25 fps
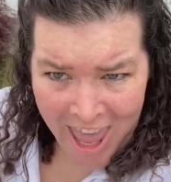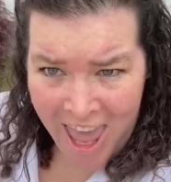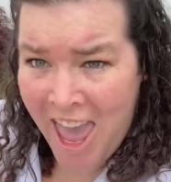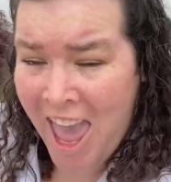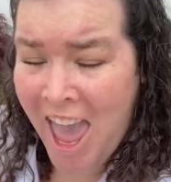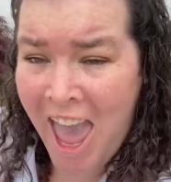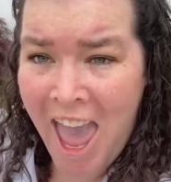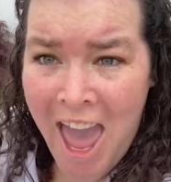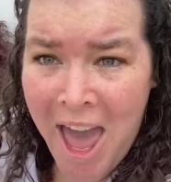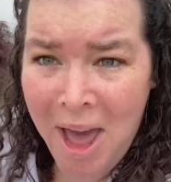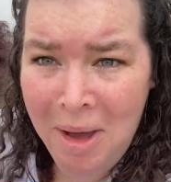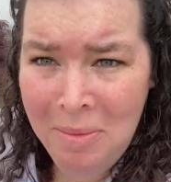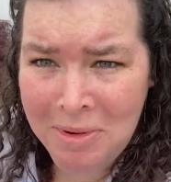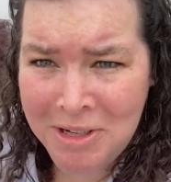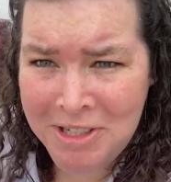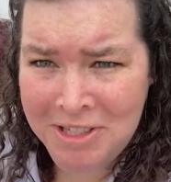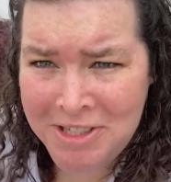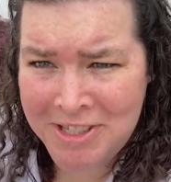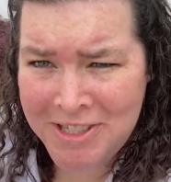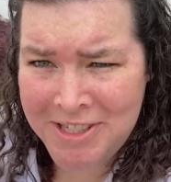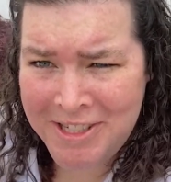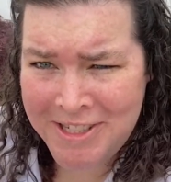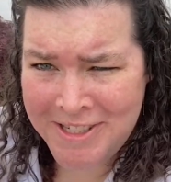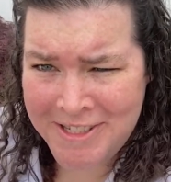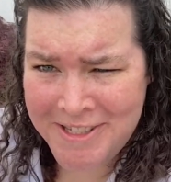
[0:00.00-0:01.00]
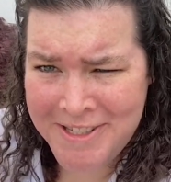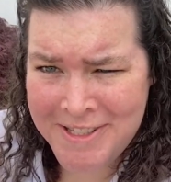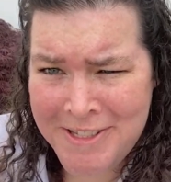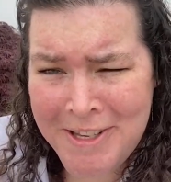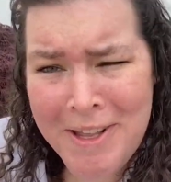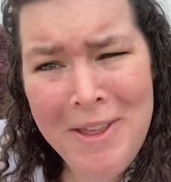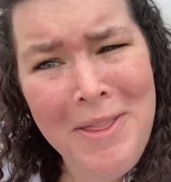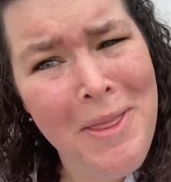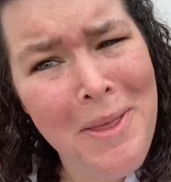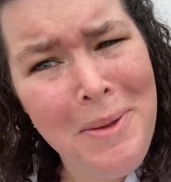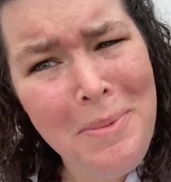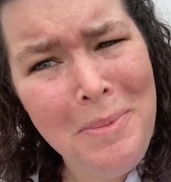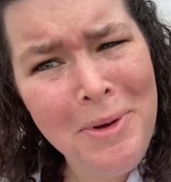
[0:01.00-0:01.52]
How much does the
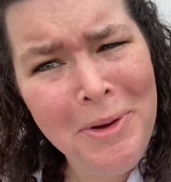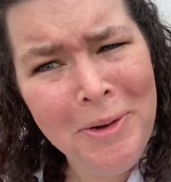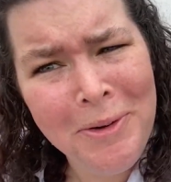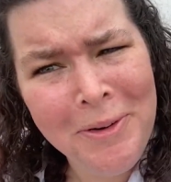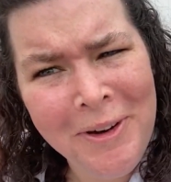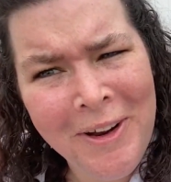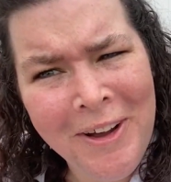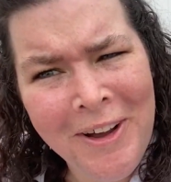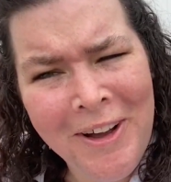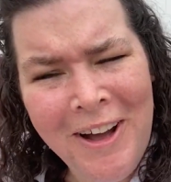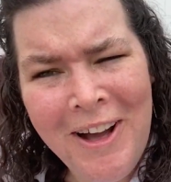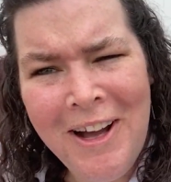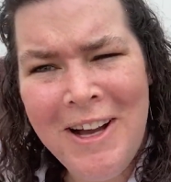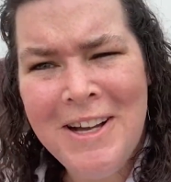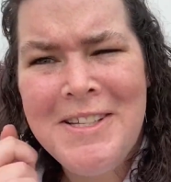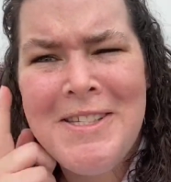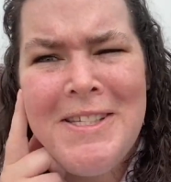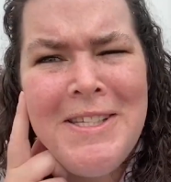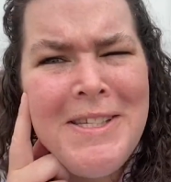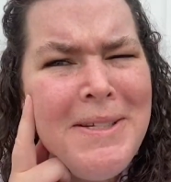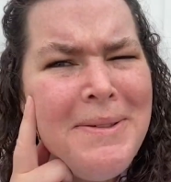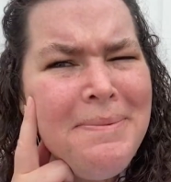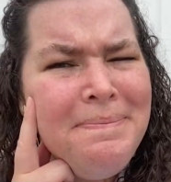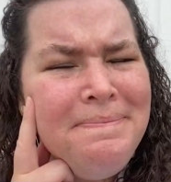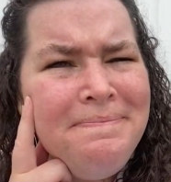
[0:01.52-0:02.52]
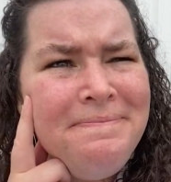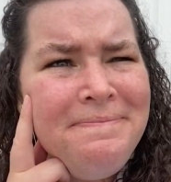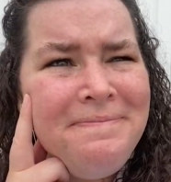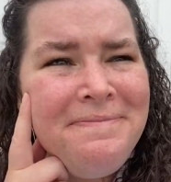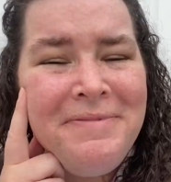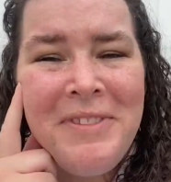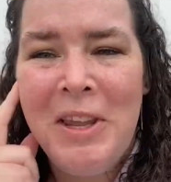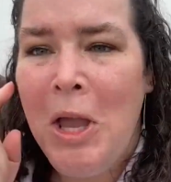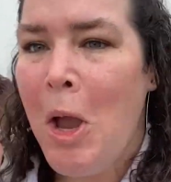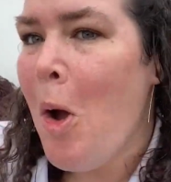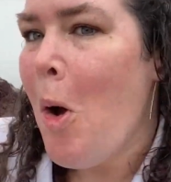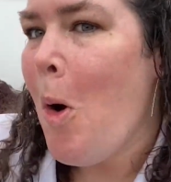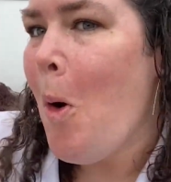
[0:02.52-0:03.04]
moon cost?
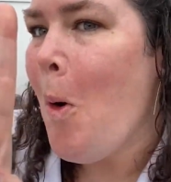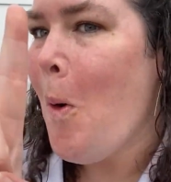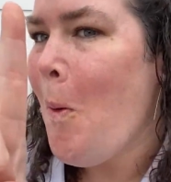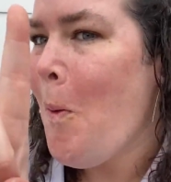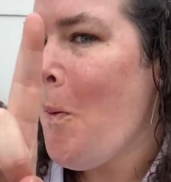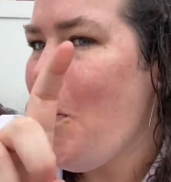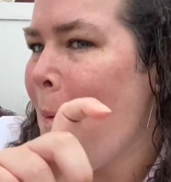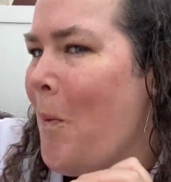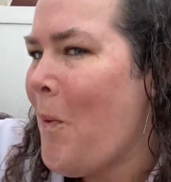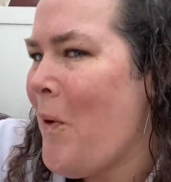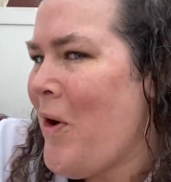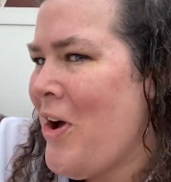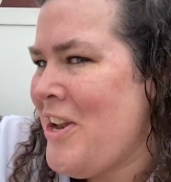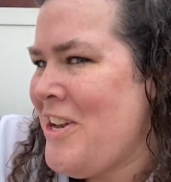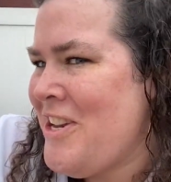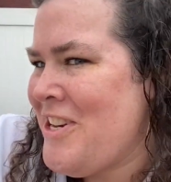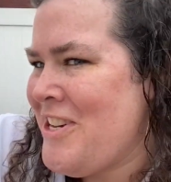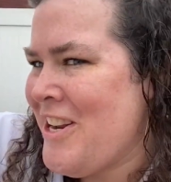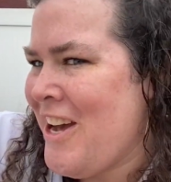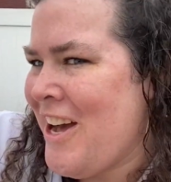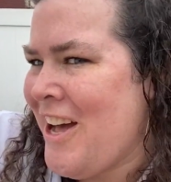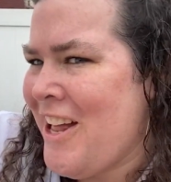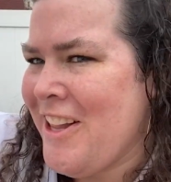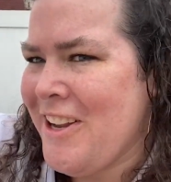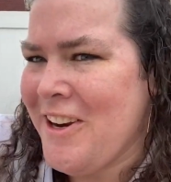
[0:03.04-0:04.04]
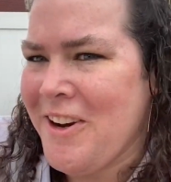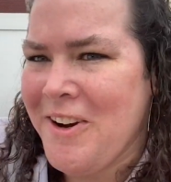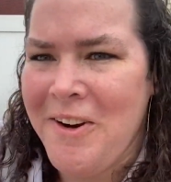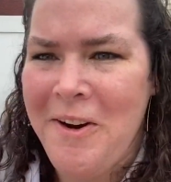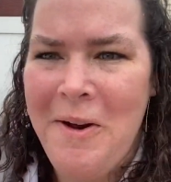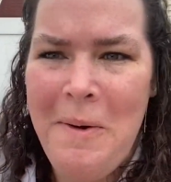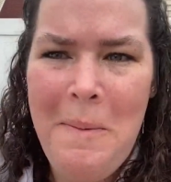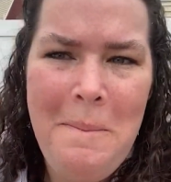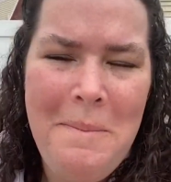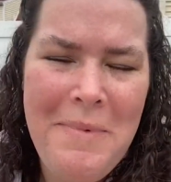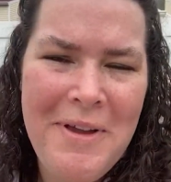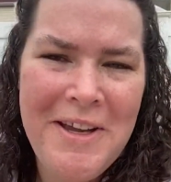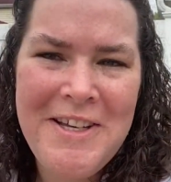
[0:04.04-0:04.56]
$1
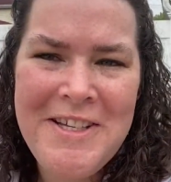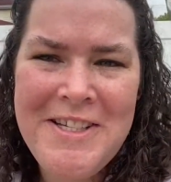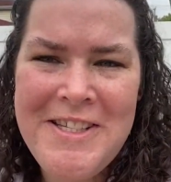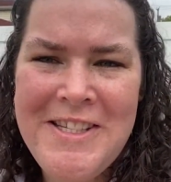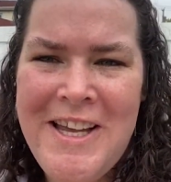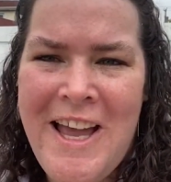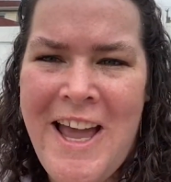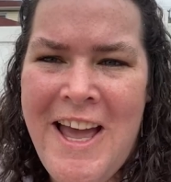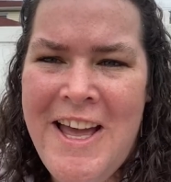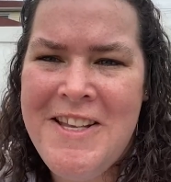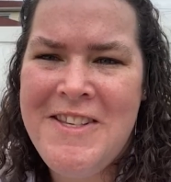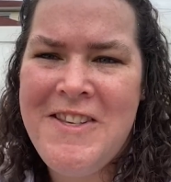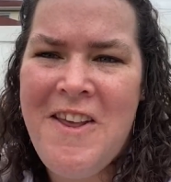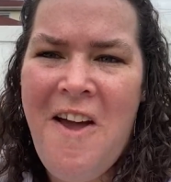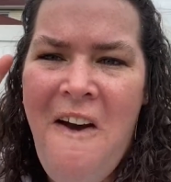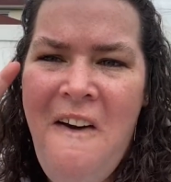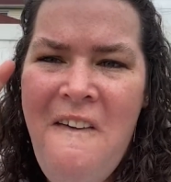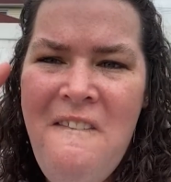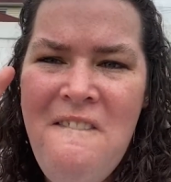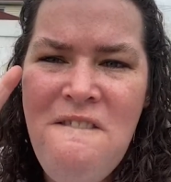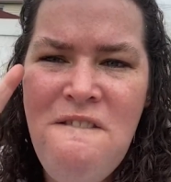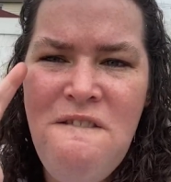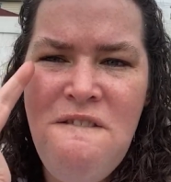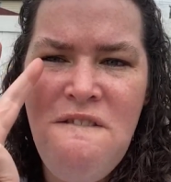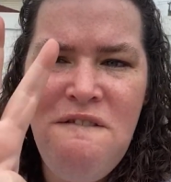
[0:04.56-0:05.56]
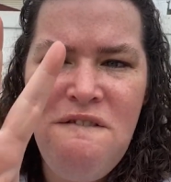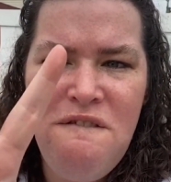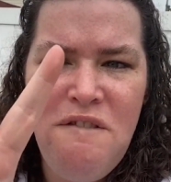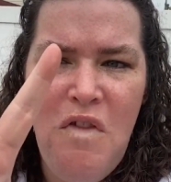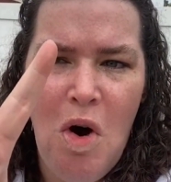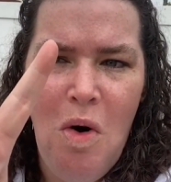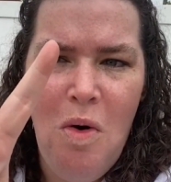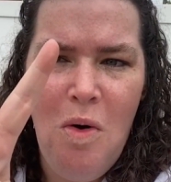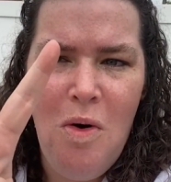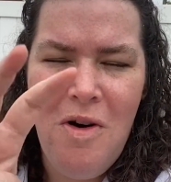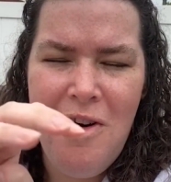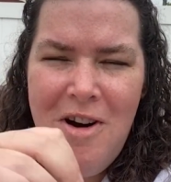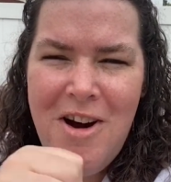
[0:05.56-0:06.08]
because it has
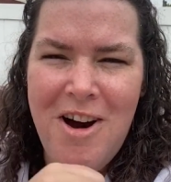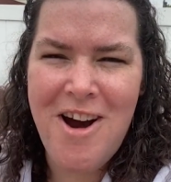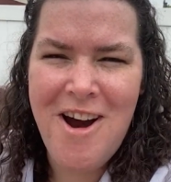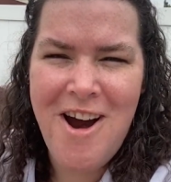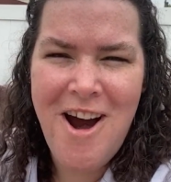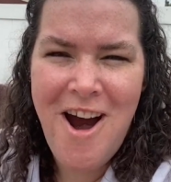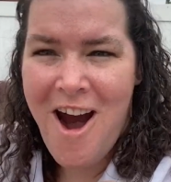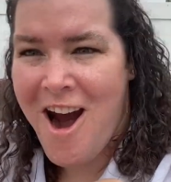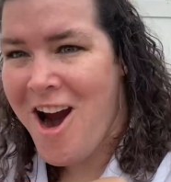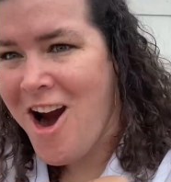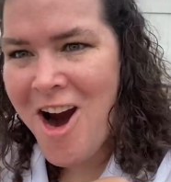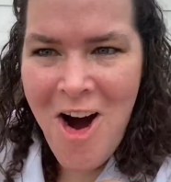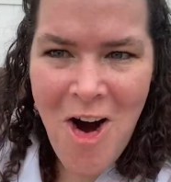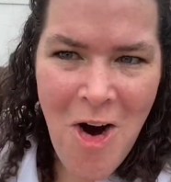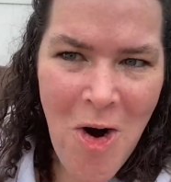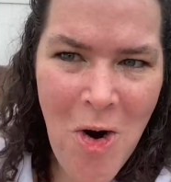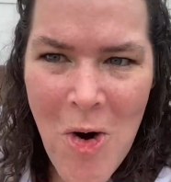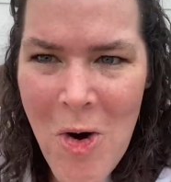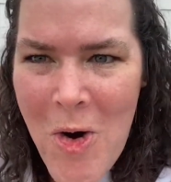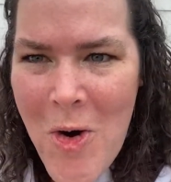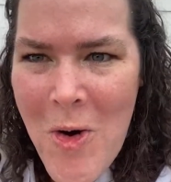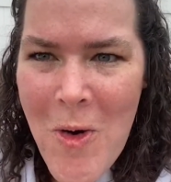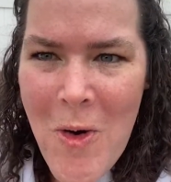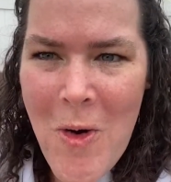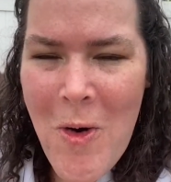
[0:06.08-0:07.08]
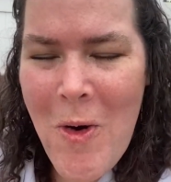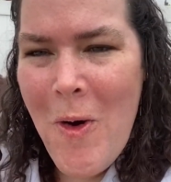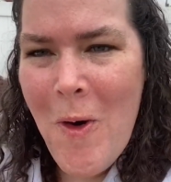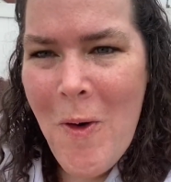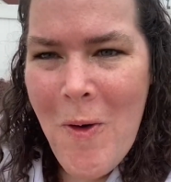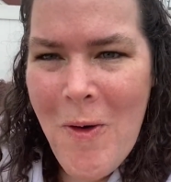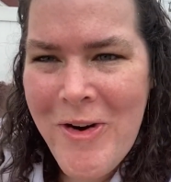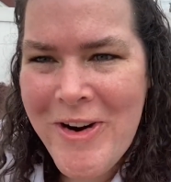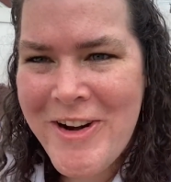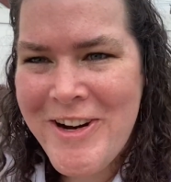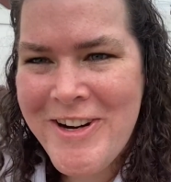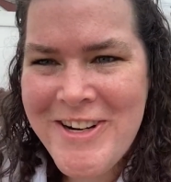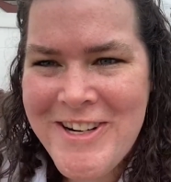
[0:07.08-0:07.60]
4
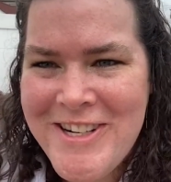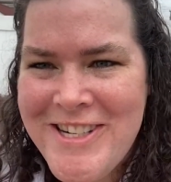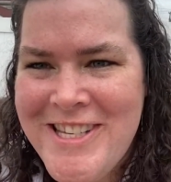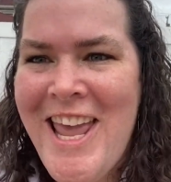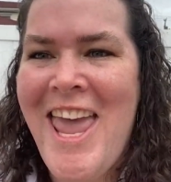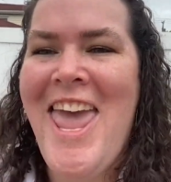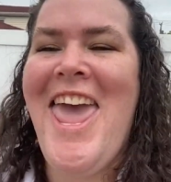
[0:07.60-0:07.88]
quarters.